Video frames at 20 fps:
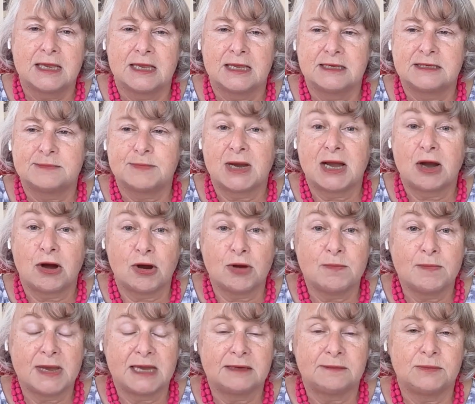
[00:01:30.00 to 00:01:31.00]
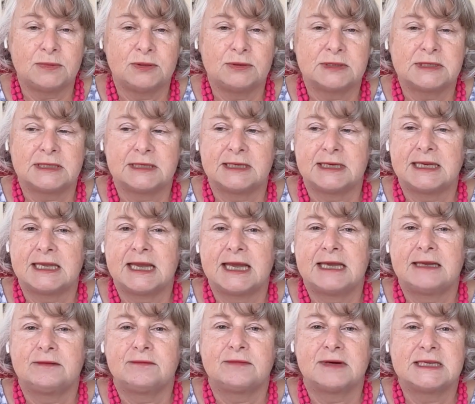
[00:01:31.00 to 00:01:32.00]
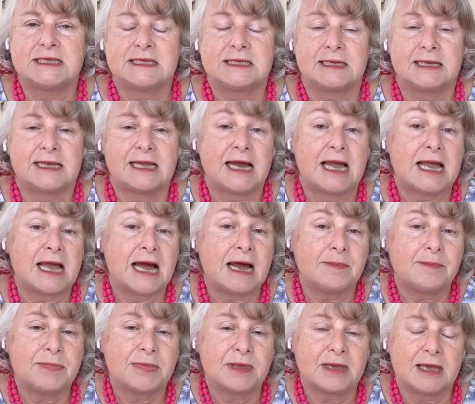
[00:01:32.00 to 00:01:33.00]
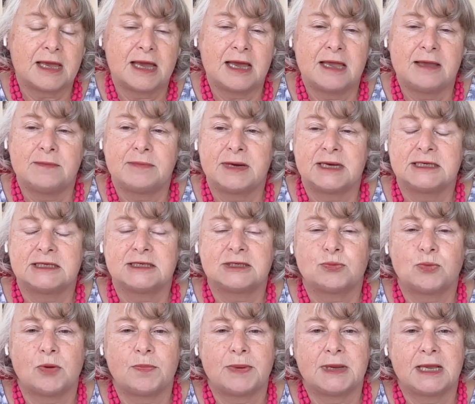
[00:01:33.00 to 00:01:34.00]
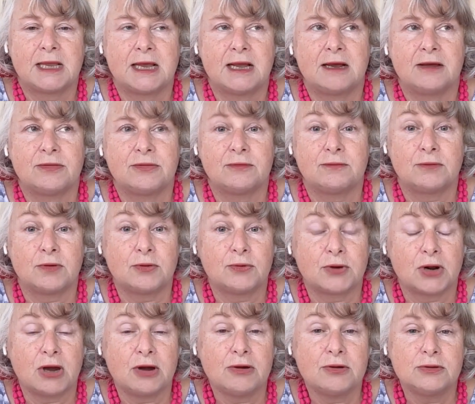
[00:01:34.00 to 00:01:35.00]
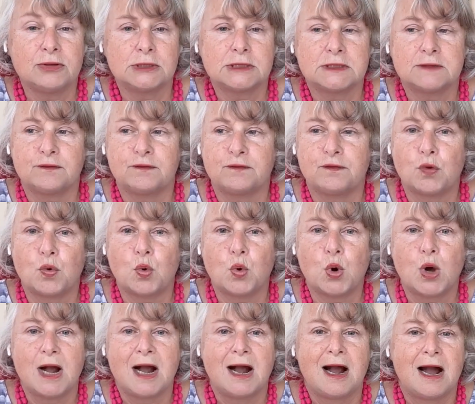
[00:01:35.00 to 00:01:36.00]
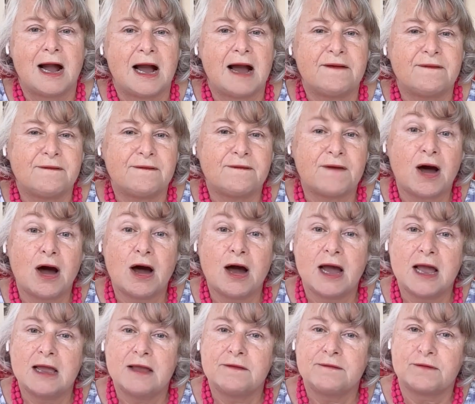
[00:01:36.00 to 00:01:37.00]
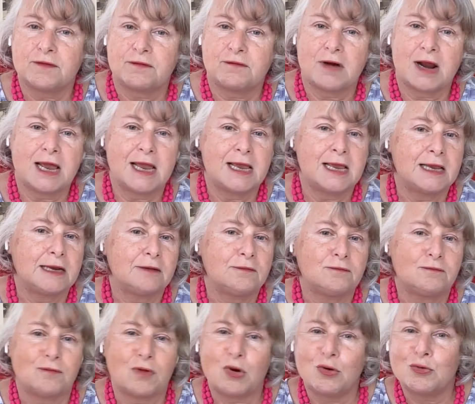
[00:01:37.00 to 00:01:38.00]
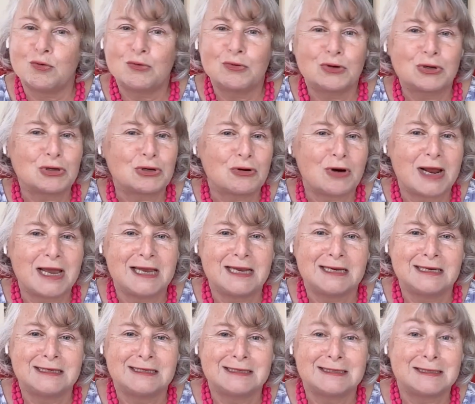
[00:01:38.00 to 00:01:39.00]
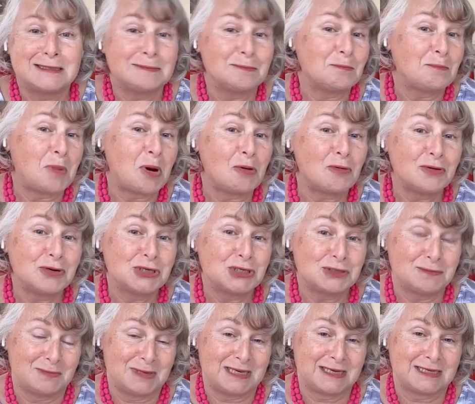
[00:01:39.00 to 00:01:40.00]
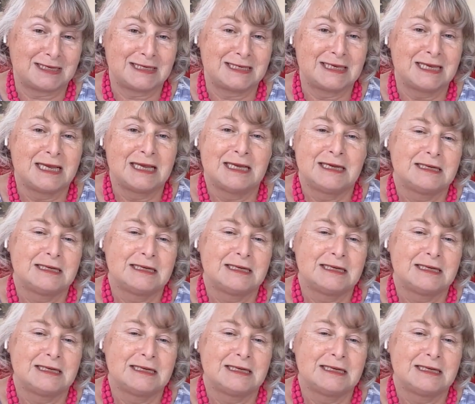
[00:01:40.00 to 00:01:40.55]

is my homemade muesli. And recently I upped the game by swapping out the rolled oats for a 5 grain rolled grain porridge mix